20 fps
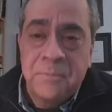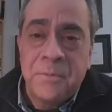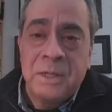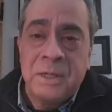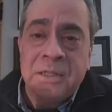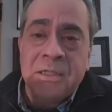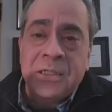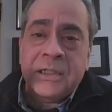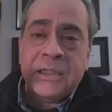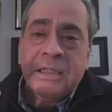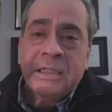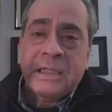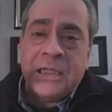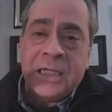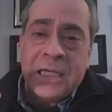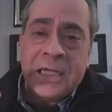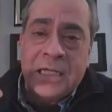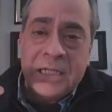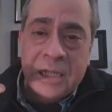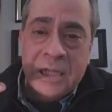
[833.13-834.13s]
but
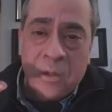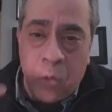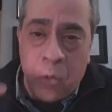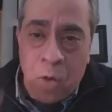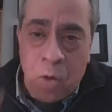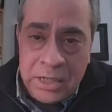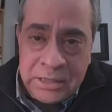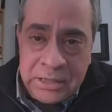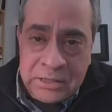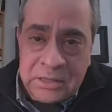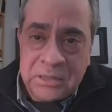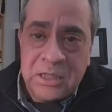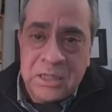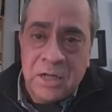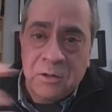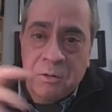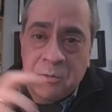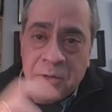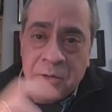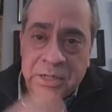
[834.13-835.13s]
the inequality
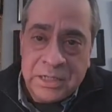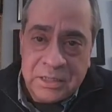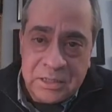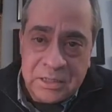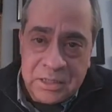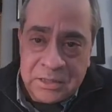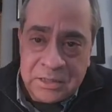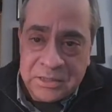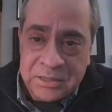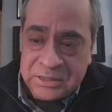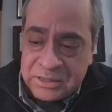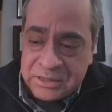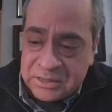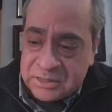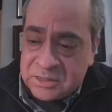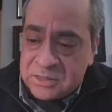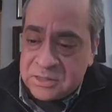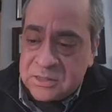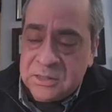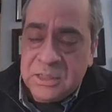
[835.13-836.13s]
that already
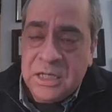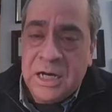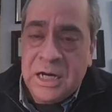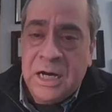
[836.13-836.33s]
existed